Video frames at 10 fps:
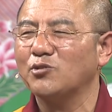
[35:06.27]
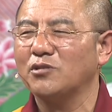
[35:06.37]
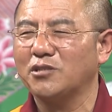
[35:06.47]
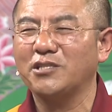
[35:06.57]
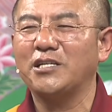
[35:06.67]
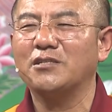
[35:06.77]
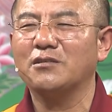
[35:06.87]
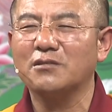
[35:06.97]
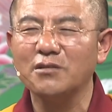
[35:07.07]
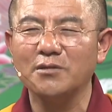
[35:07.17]
power to
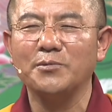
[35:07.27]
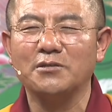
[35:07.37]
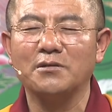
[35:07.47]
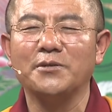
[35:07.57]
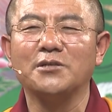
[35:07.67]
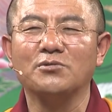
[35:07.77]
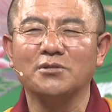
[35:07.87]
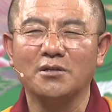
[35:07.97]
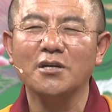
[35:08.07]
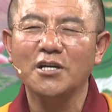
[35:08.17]
become rich,
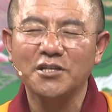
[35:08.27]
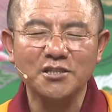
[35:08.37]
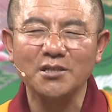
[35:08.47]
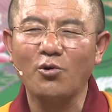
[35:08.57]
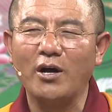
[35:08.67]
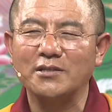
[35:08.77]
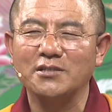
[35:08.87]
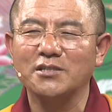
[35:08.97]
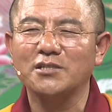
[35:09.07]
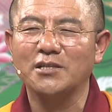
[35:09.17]
to have a good
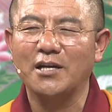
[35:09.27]
luck,